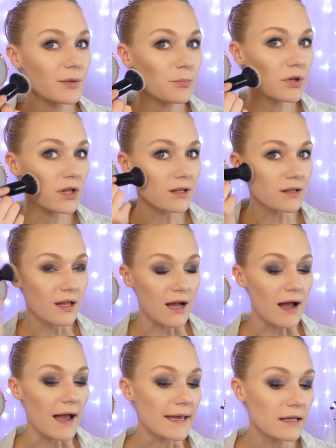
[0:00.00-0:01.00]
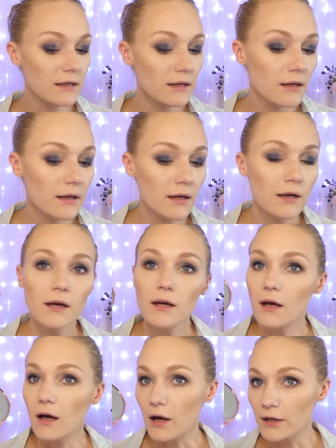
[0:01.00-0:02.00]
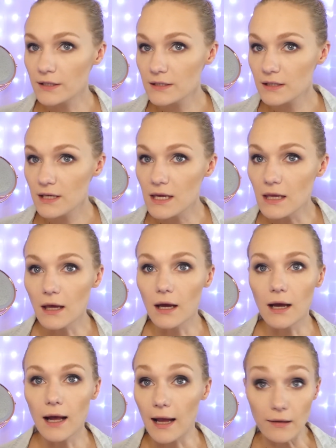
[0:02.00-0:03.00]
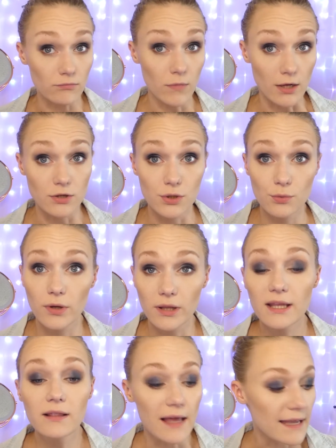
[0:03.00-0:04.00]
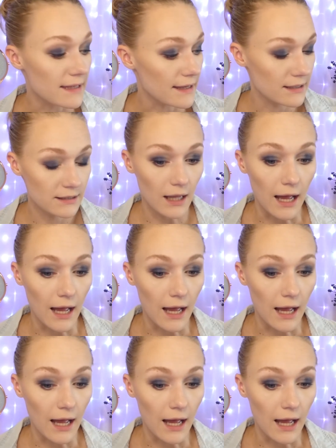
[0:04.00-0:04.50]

applied. Honestly, I do really like it.